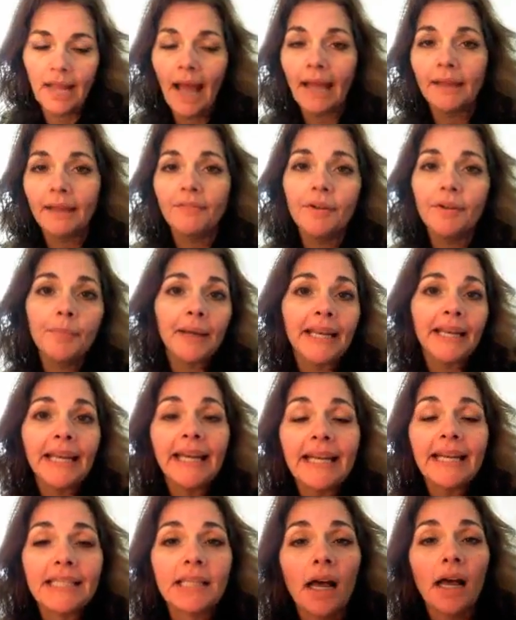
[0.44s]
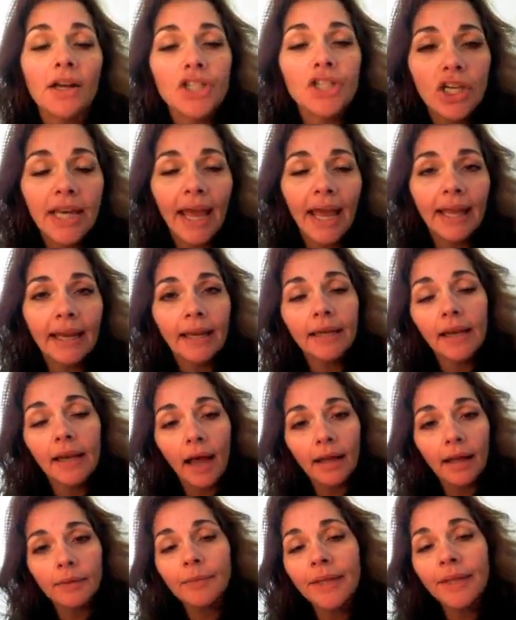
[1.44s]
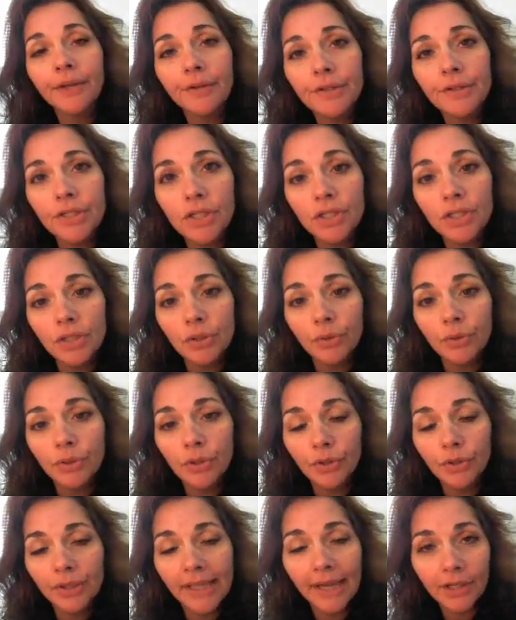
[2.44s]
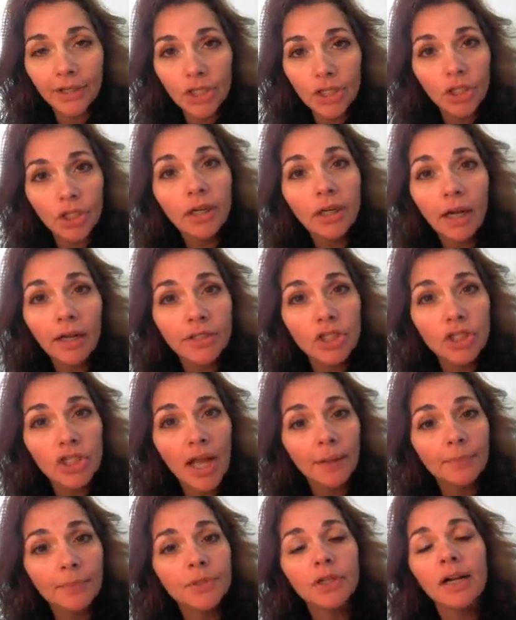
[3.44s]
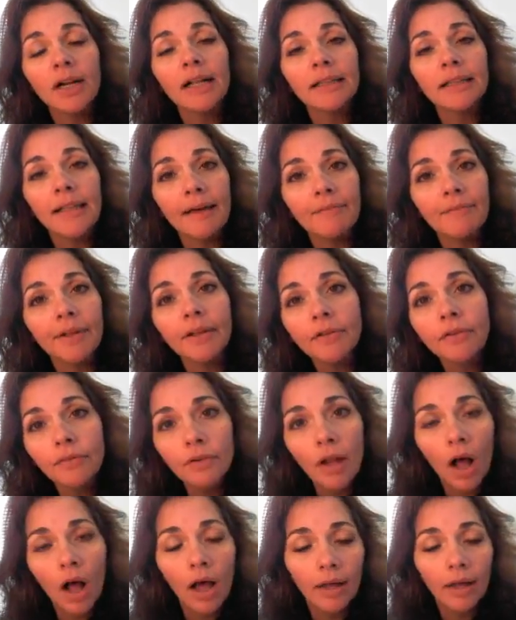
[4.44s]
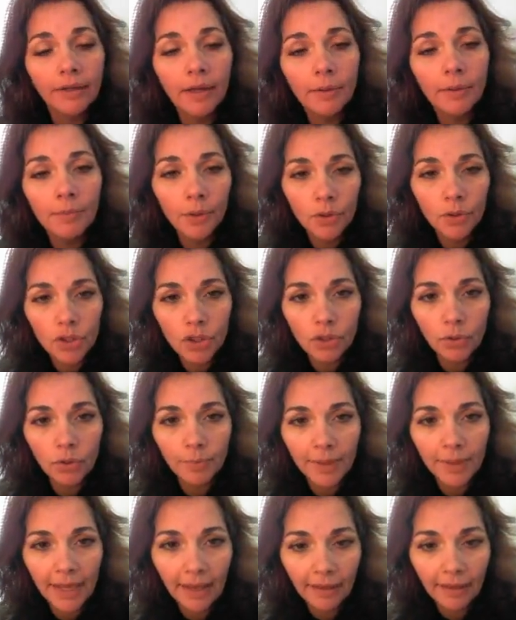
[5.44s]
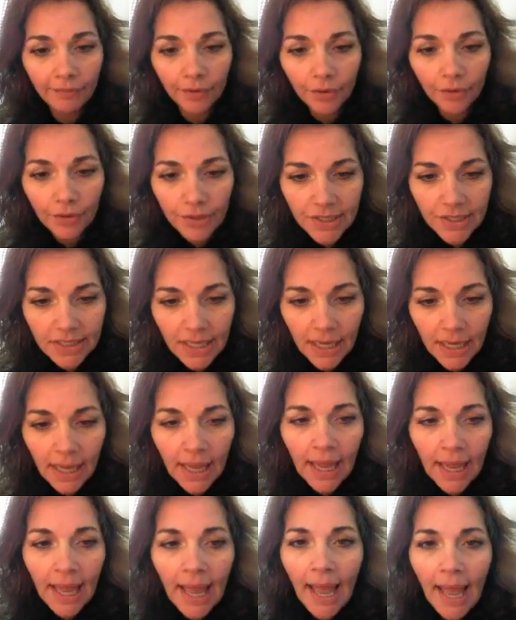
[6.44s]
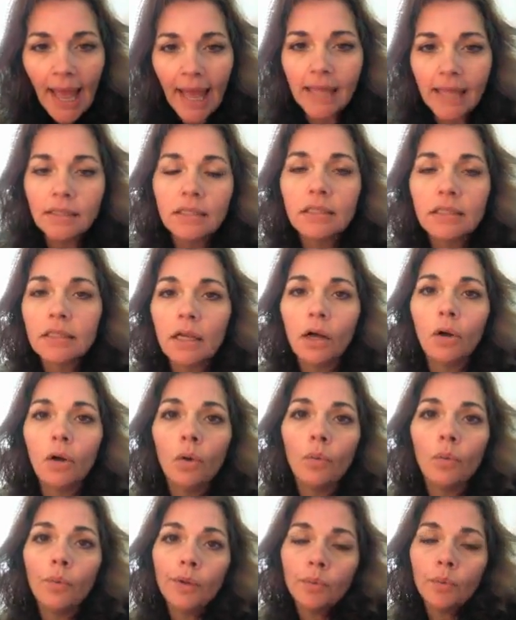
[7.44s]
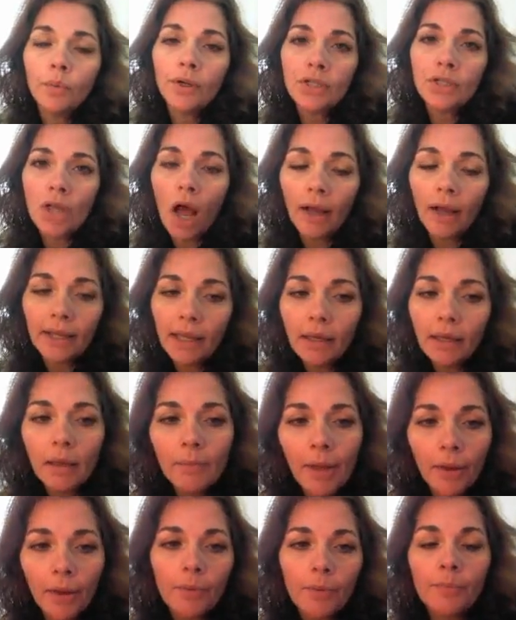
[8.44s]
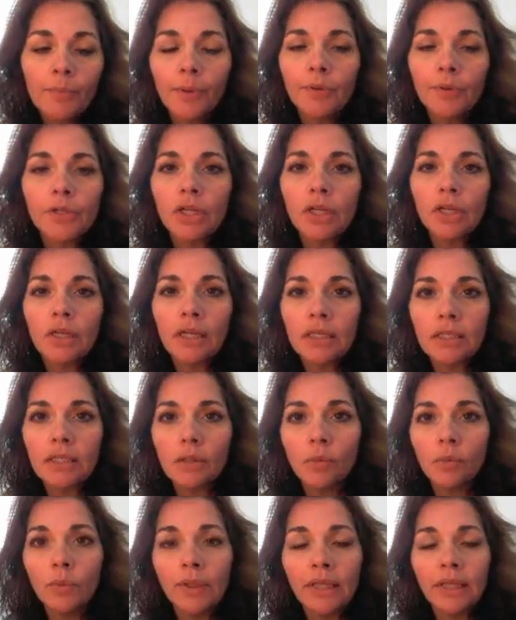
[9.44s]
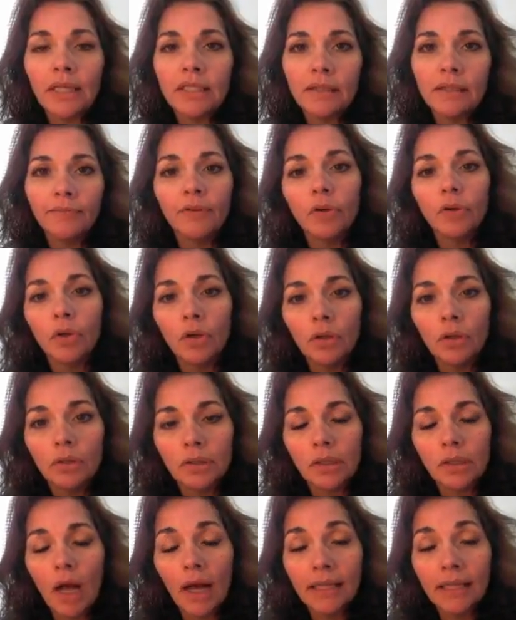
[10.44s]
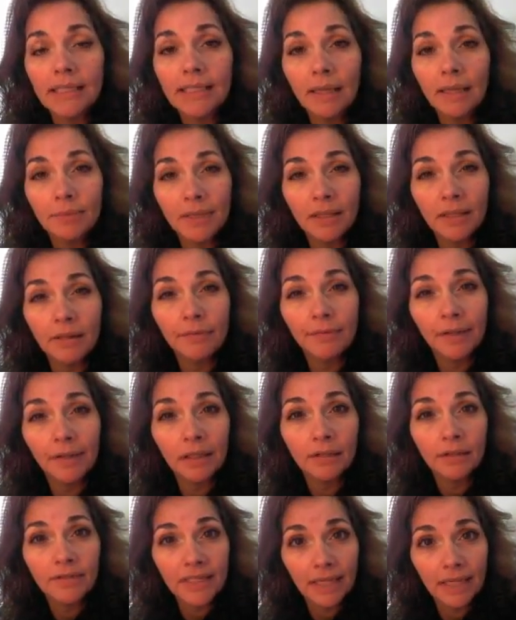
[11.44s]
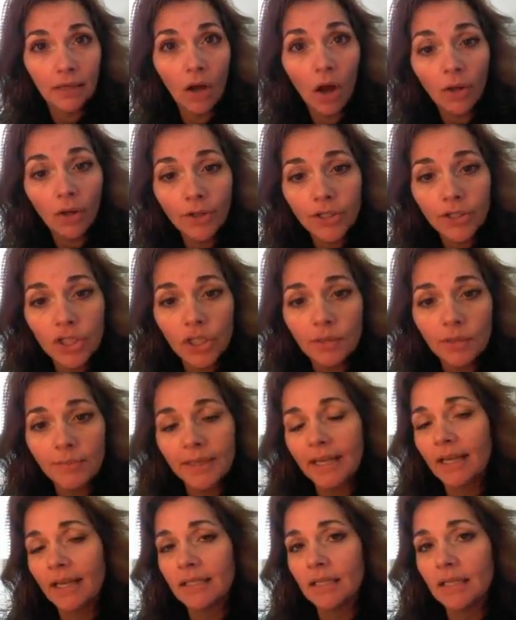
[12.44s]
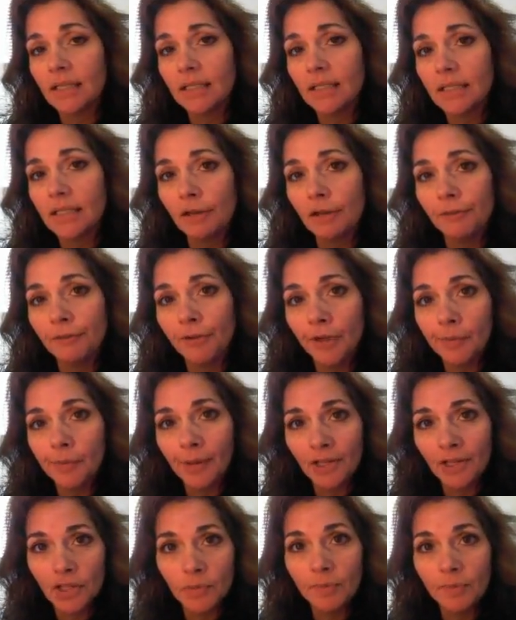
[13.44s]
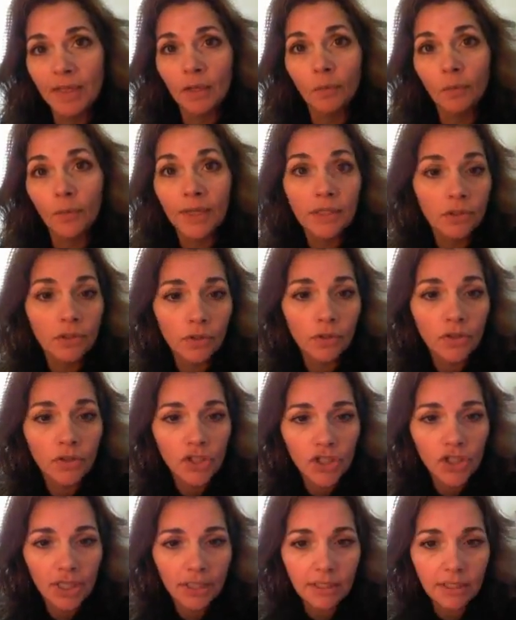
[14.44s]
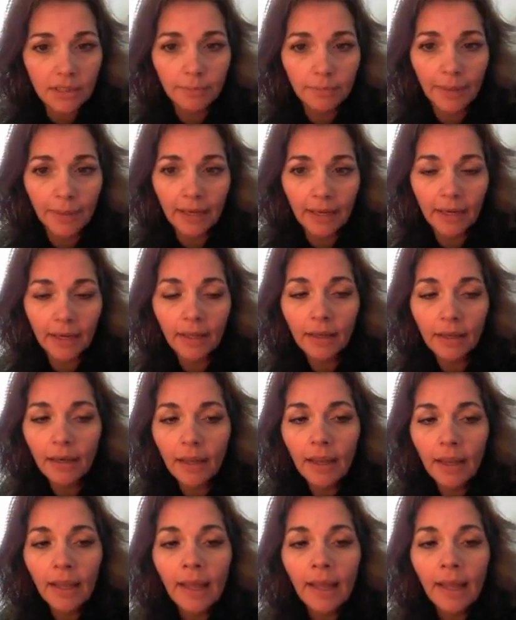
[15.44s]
Hi everybody, it's Ajanette and I'm here to do your lecture on Chapter 11 on emotional behaviors. And so when we're talking about emotion, it's a really difficult concept in the field of psychology because it's still very much being researched and debated.